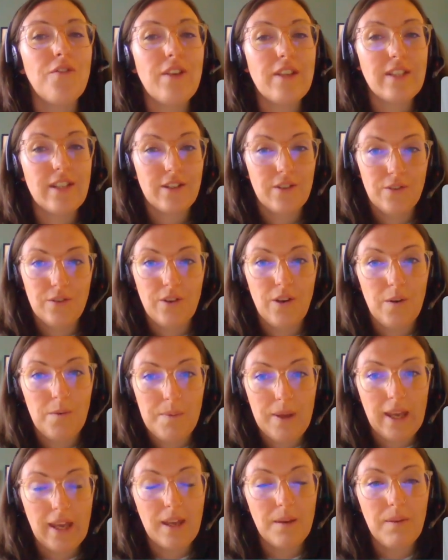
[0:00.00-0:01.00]
physical
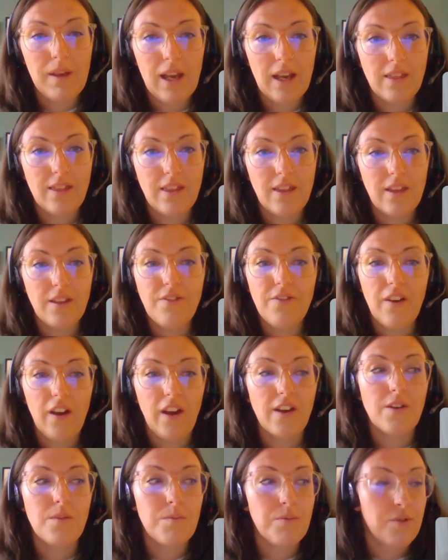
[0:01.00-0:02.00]
copy. We had the
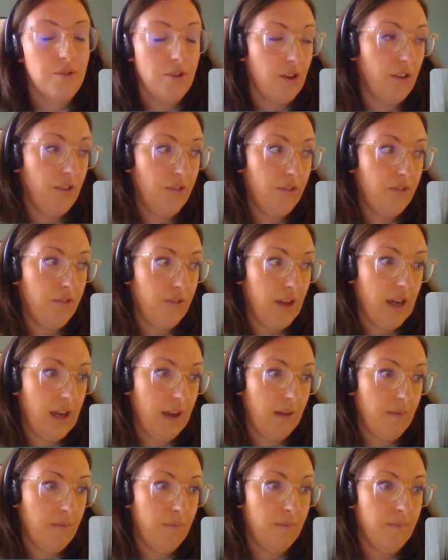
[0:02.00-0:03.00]
final proof,
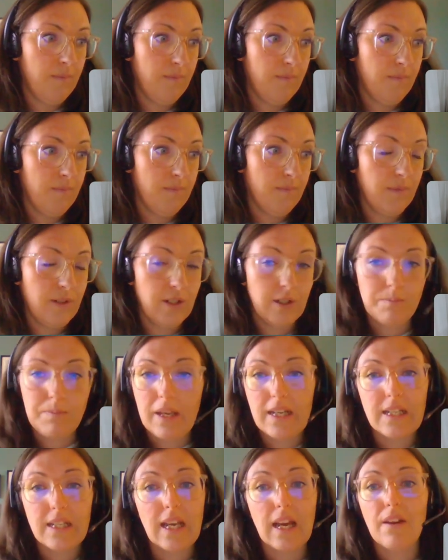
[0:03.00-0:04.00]
just
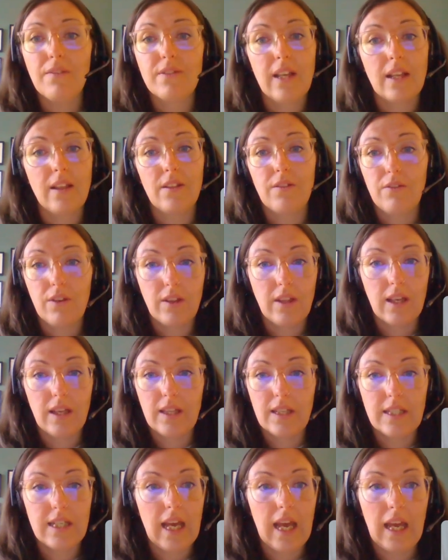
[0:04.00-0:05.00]
PDF sent through the
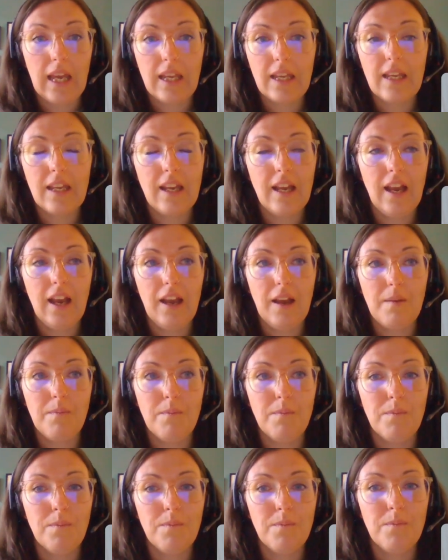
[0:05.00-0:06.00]
other day,
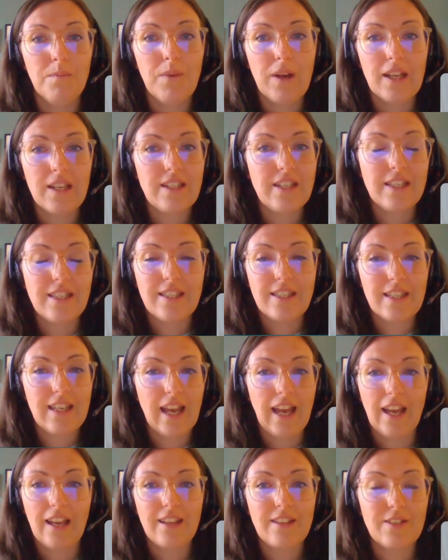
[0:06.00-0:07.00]
which is
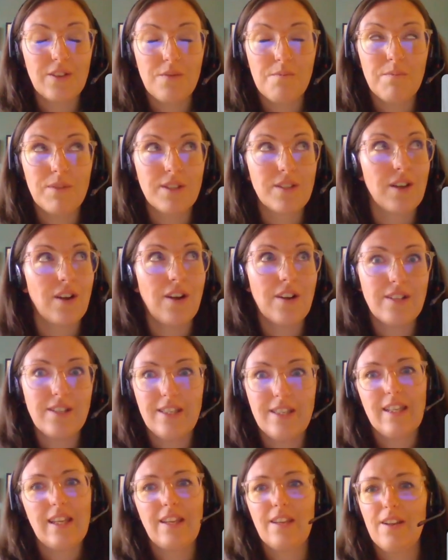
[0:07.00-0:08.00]
sort of bizarre
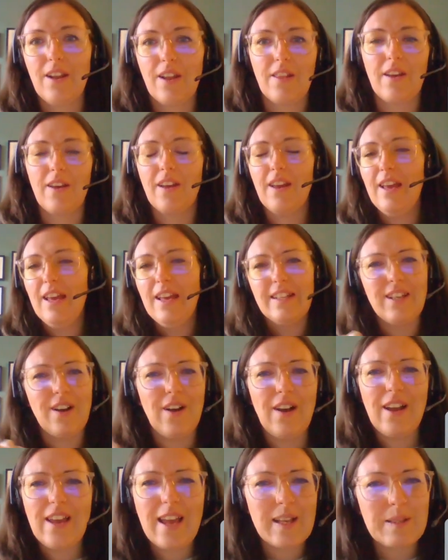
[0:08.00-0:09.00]
to see, you know, that it's
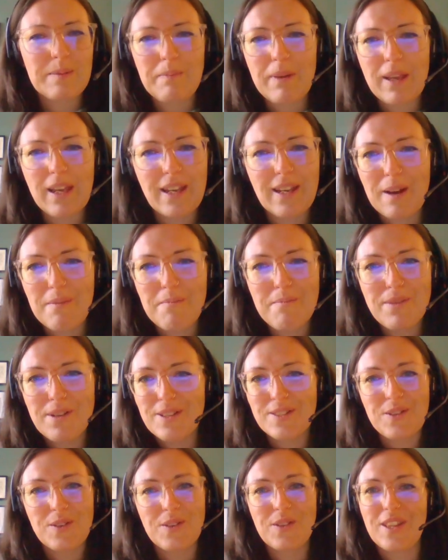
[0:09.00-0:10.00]
ISB
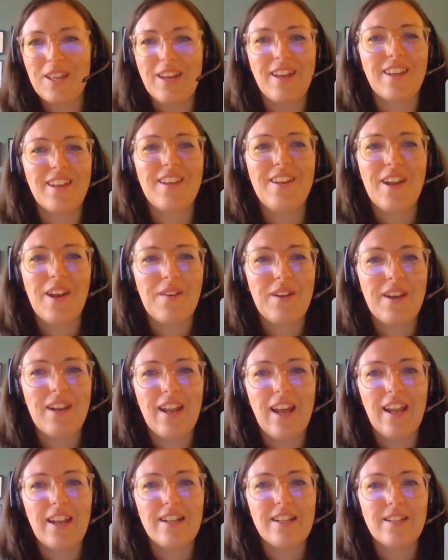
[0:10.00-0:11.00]
numbers, or the, you know,
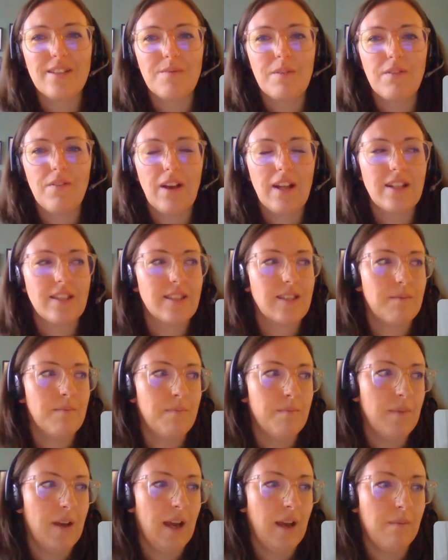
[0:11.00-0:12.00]
and we've had
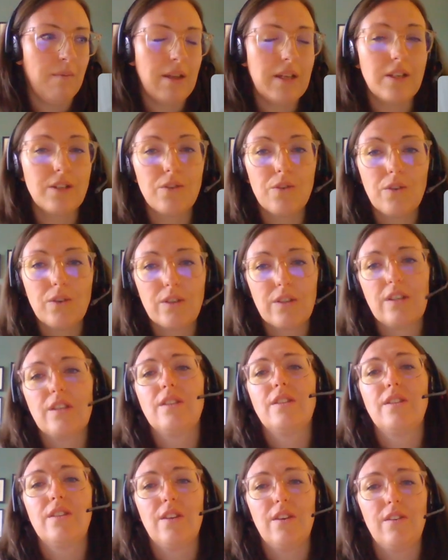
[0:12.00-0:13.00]
some
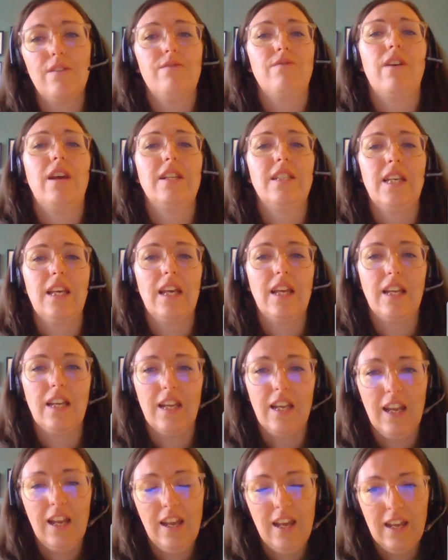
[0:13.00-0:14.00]
endorsers who have read it
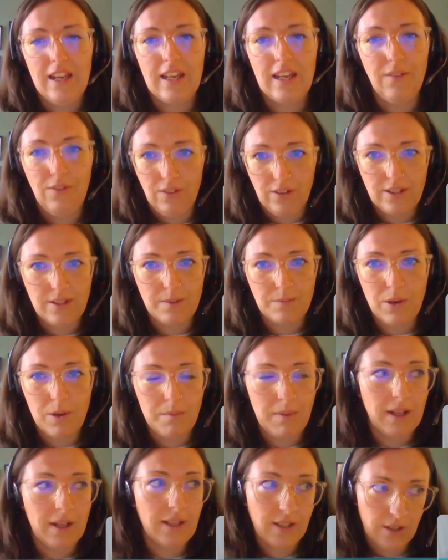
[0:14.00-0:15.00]
and given some
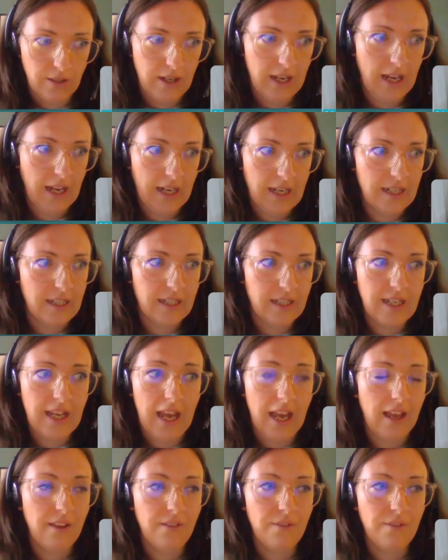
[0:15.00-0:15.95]
comments on it, and it's